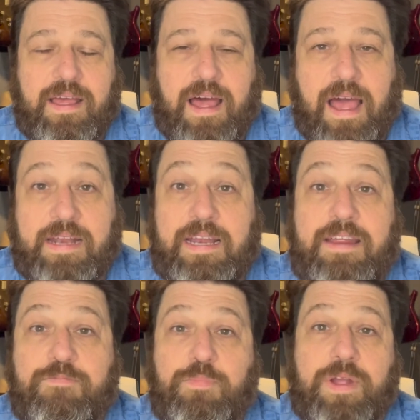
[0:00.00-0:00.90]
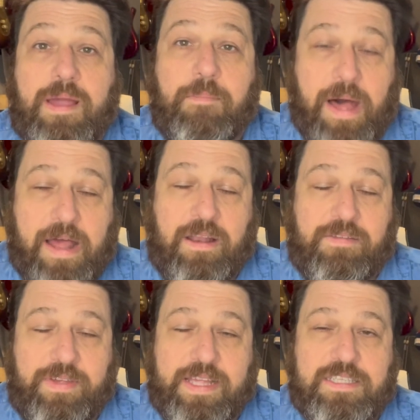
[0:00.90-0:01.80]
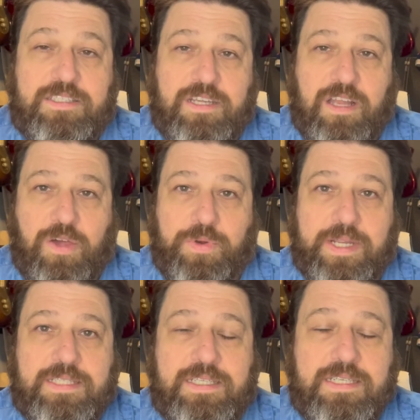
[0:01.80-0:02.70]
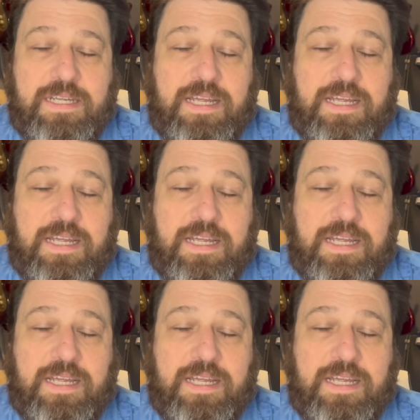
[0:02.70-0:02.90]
Uh, and he'd even bring a bottle of his to loan us.